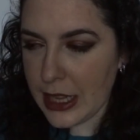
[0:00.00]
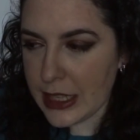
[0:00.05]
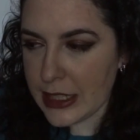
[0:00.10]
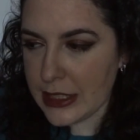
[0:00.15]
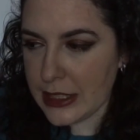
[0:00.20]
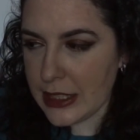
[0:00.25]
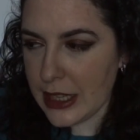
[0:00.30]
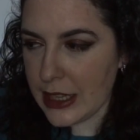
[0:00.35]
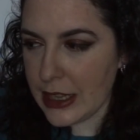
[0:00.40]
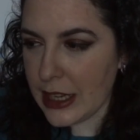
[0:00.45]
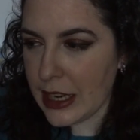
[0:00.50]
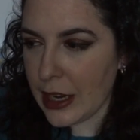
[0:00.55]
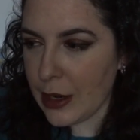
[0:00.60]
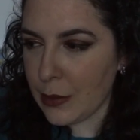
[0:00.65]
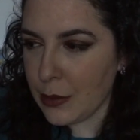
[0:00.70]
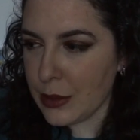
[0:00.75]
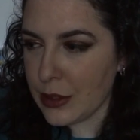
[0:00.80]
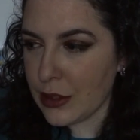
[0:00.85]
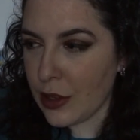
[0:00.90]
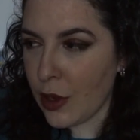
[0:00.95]
I said that I
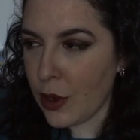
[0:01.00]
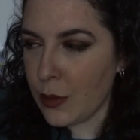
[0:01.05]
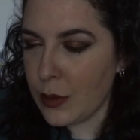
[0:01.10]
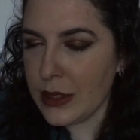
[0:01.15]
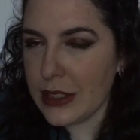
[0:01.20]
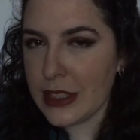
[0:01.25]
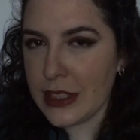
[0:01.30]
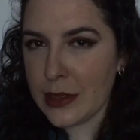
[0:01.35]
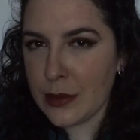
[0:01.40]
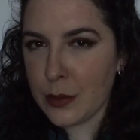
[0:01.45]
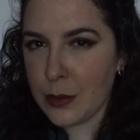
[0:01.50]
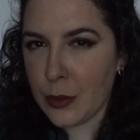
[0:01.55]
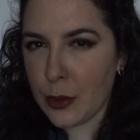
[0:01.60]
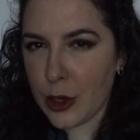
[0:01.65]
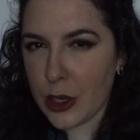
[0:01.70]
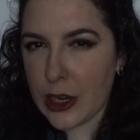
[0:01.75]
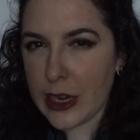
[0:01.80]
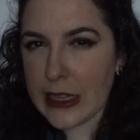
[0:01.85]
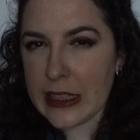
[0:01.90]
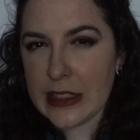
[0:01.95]
was always going to
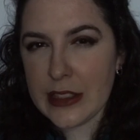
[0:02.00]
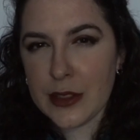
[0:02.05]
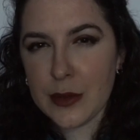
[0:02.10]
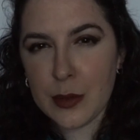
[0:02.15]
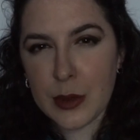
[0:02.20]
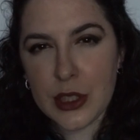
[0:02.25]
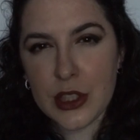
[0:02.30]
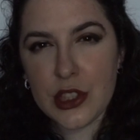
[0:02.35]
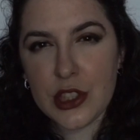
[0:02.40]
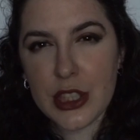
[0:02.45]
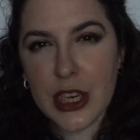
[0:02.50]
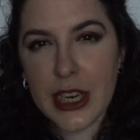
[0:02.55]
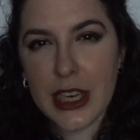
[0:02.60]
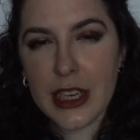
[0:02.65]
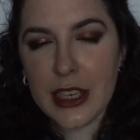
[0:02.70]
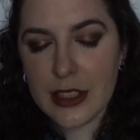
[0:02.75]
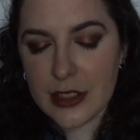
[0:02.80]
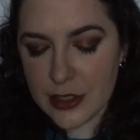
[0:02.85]
work at least one shade.